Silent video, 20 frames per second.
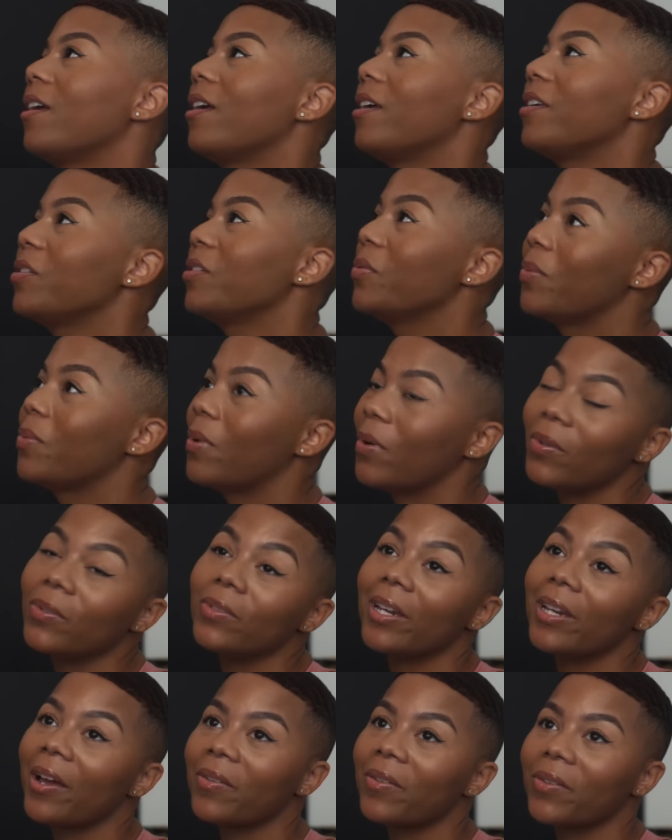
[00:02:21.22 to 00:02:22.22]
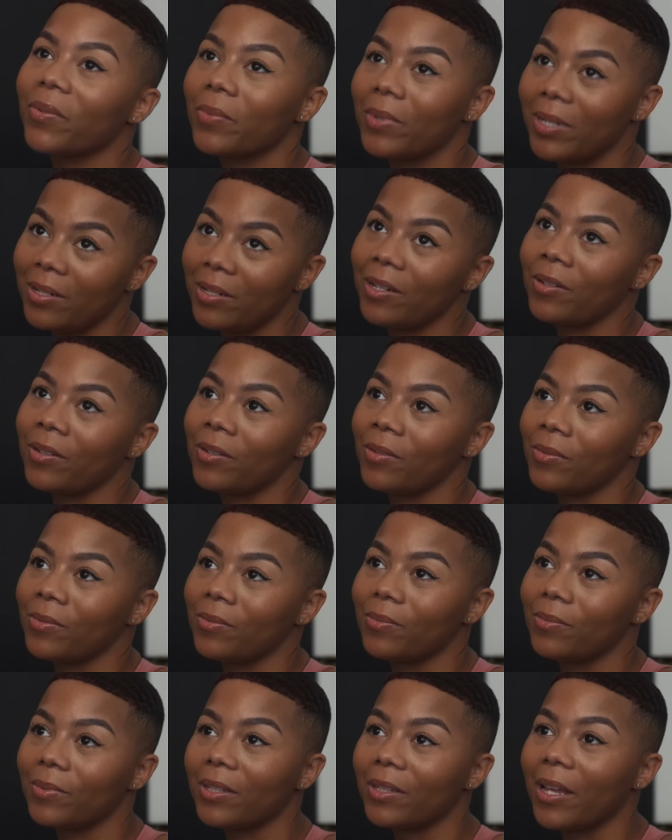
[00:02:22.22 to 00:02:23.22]
You rolled down the window
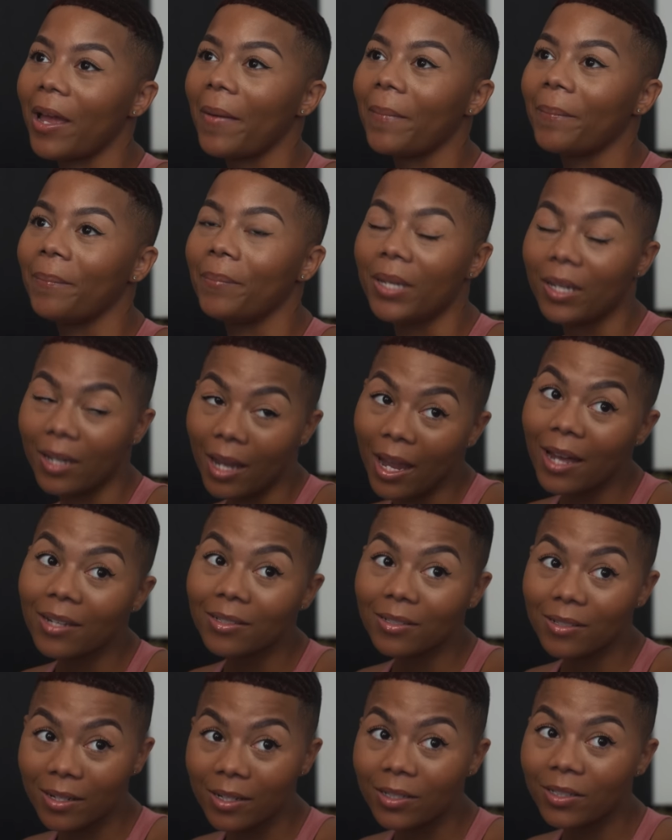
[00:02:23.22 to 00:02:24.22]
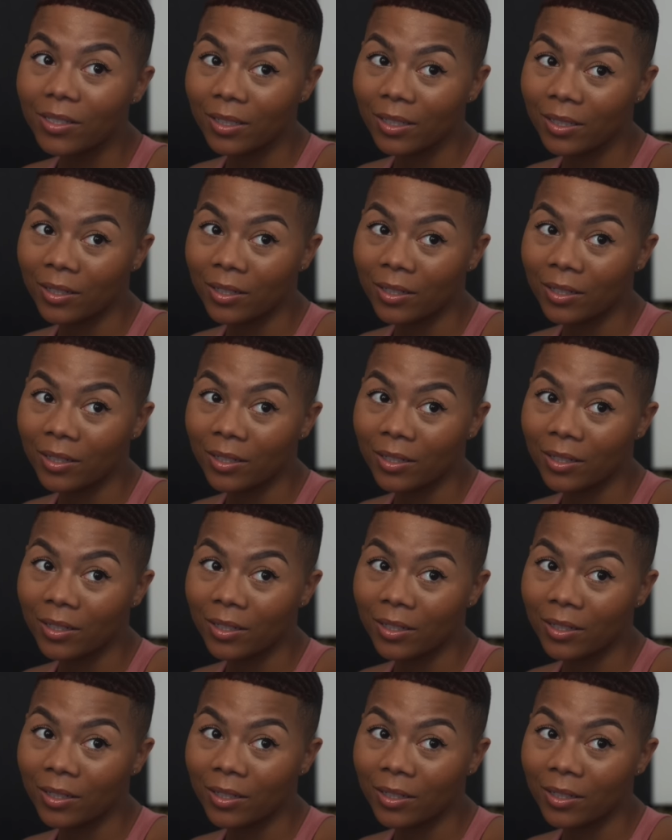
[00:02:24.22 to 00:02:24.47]
with that big ass slushy in